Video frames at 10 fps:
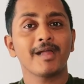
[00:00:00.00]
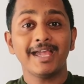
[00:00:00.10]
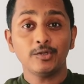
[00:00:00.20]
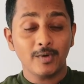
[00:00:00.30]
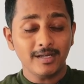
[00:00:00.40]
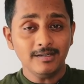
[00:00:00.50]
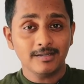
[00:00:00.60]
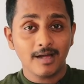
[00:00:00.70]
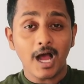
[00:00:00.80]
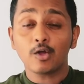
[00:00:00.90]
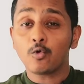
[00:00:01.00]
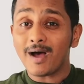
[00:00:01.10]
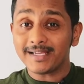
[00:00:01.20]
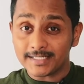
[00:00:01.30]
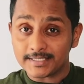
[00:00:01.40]
Eighth one,
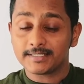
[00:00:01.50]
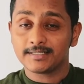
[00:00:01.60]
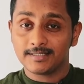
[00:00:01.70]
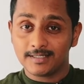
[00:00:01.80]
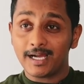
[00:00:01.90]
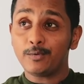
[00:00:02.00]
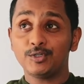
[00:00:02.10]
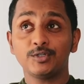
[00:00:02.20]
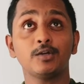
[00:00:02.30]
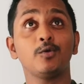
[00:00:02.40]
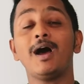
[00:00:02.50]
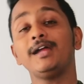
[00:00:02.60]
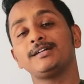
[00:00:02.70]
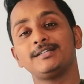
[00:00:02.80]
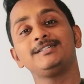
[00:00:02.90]
acquire. I want to
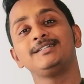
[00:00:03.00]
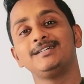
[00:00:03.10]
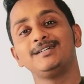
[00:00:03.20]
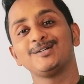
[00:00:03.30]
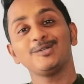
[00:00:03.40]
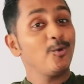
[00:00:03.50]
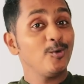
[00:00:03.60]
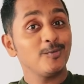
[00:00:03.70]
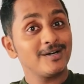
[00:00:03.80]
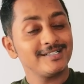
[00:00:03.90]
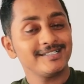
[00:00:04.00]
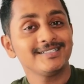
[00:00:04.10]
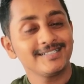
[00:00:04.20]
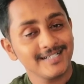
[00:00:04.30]
acquire the whole world,